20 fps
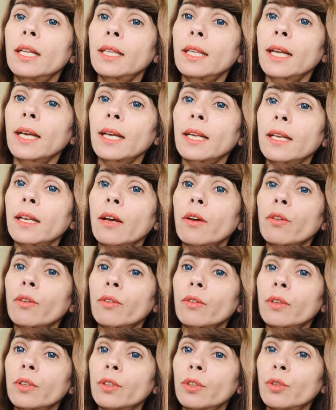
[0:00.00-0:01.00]
then
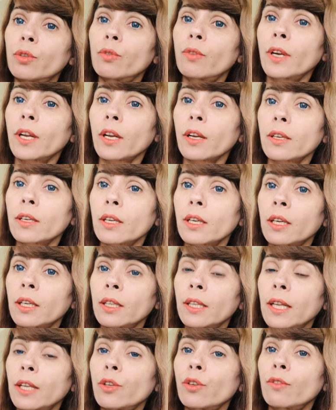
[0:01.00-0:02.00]
you want
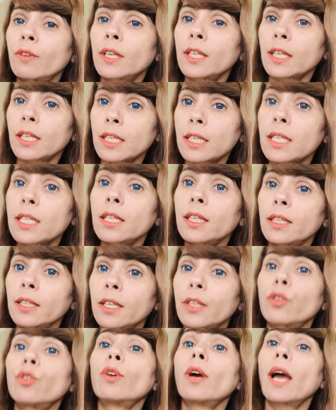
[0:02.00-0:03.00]
to consider
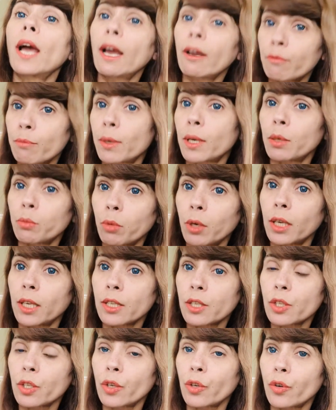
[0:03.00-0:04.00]
that you have
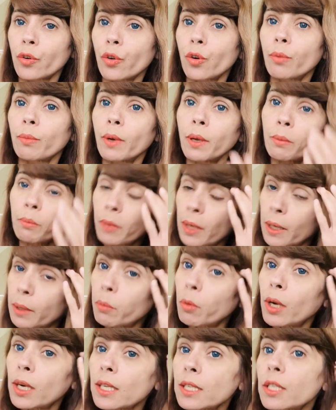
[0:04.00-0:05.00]
metabolic syndrome. And
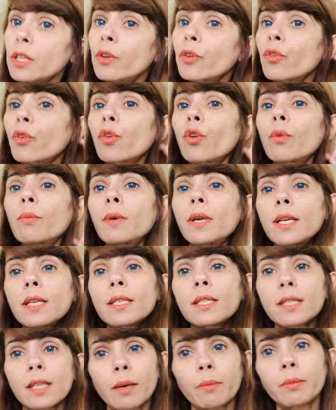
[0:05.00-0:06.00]
metabolic syndrome
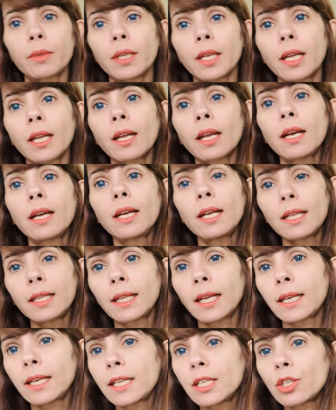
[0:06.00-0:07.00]
is something
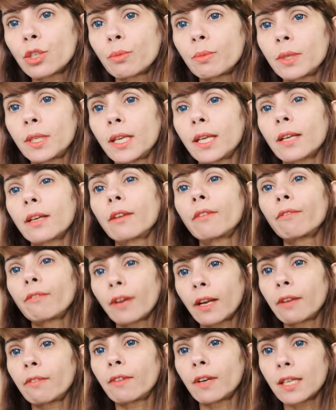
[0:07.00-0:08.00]
that needs to be taken
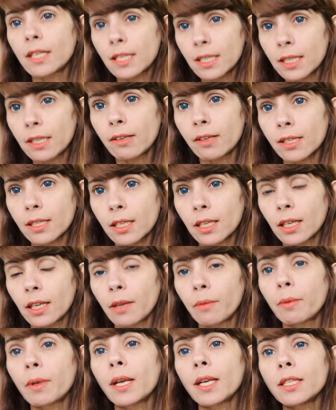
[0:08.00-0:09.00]
very, very
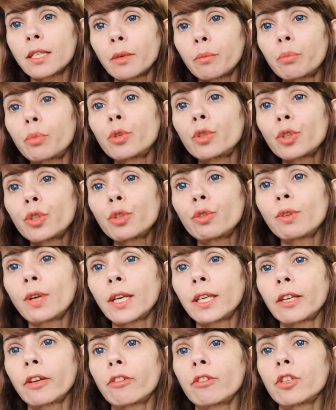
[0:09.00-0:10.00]
seriously, because it puts you
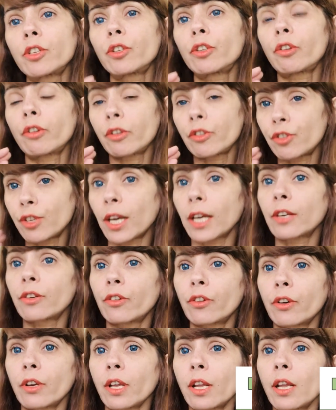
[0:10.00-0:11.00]
at a
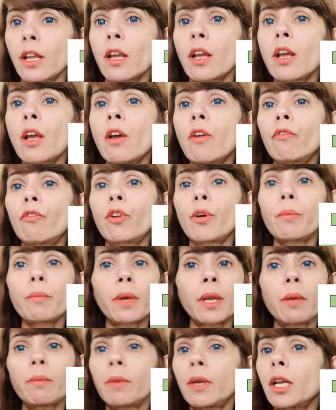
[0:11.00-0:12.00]
trajectory for
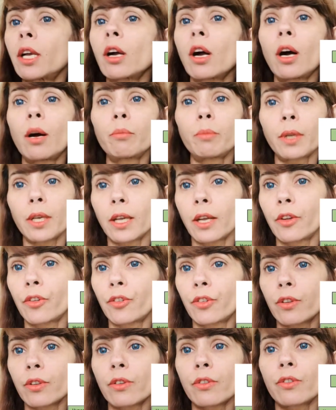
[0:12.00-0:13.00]
many
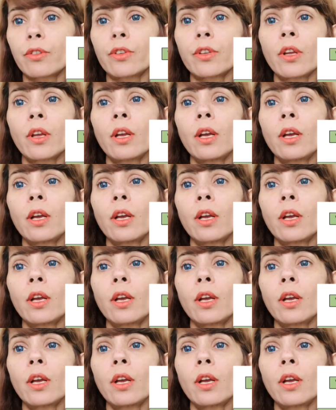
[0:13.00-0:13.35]
complications